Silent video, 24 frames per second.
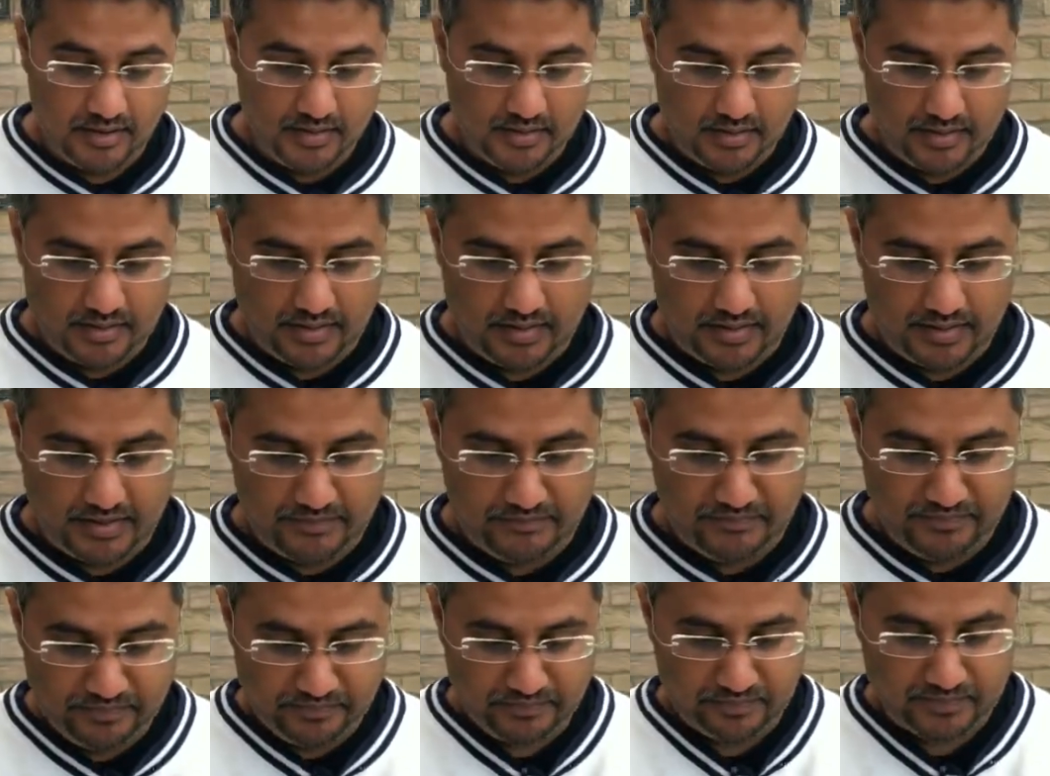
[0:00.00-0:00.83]

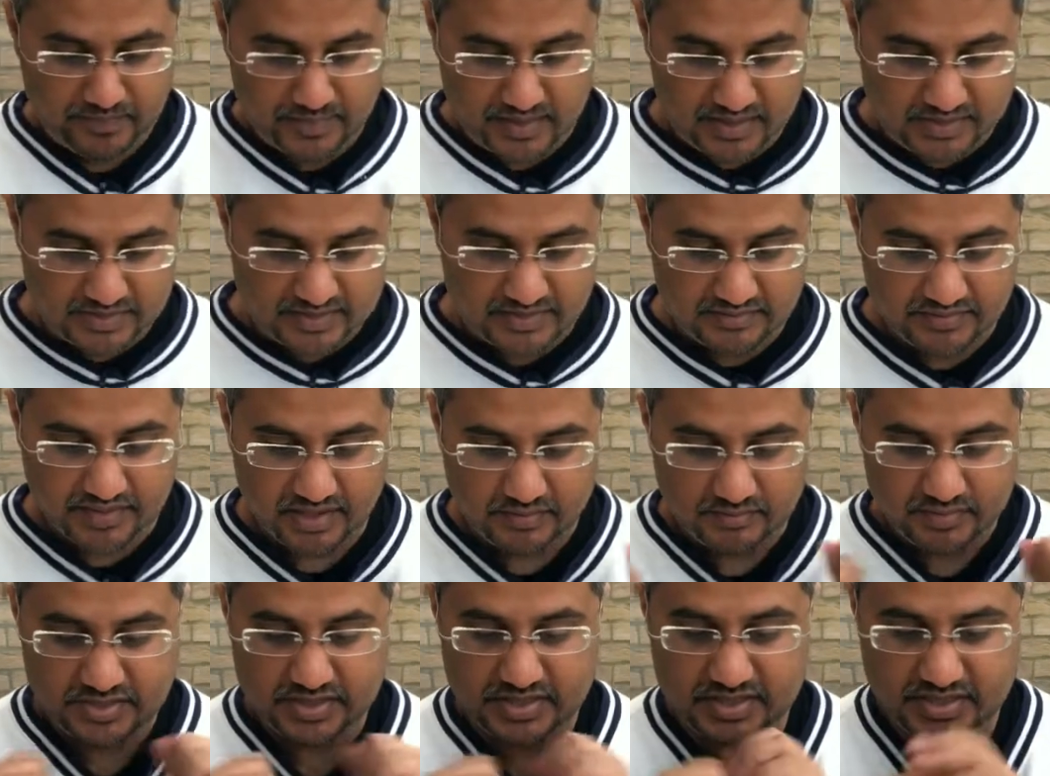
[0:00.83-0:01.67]
South
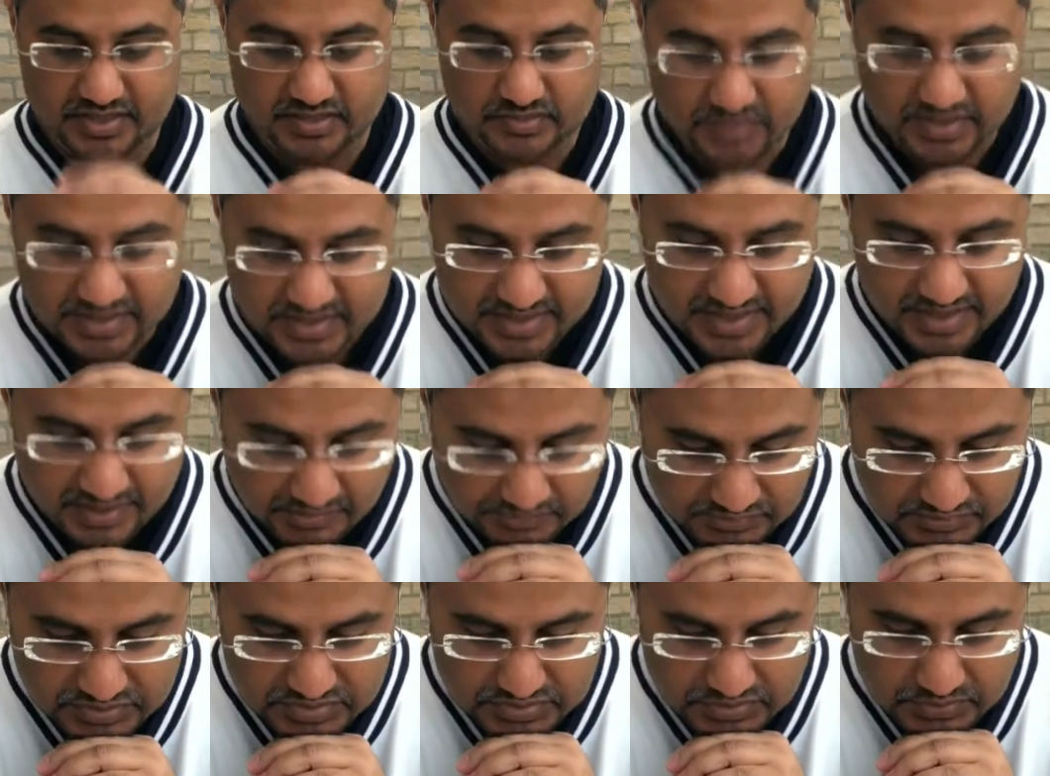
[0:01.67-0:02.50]
Cambridgeshire District
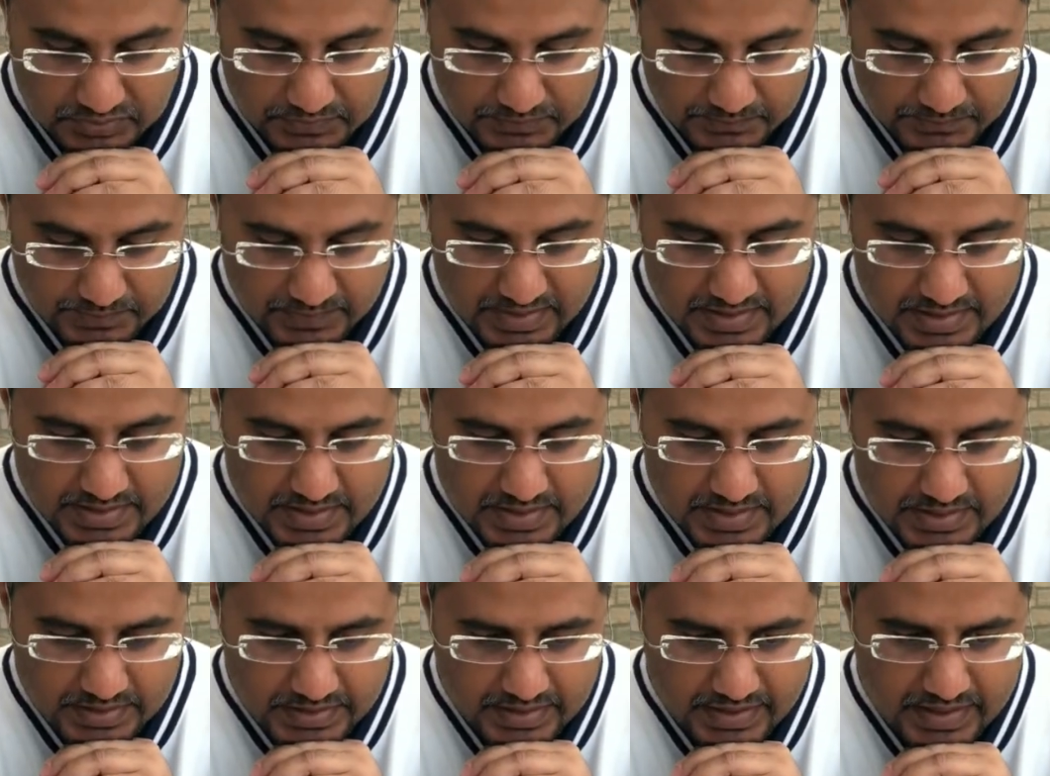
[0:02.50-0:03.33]
Council.
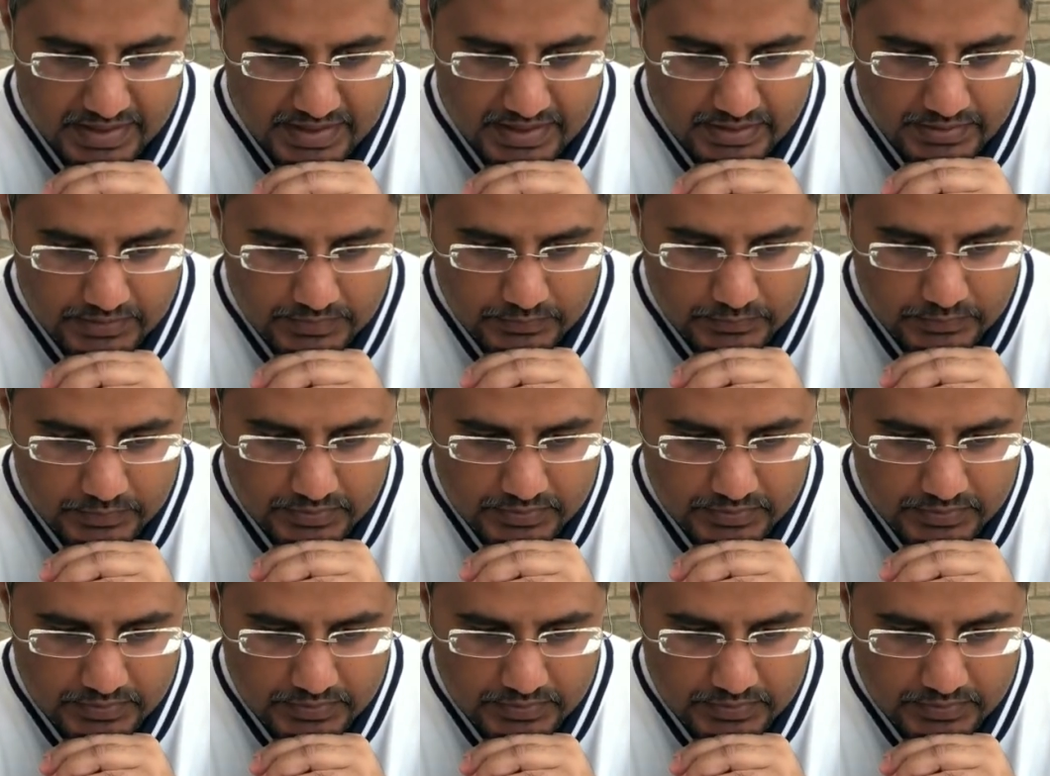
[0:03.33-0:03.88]
Now,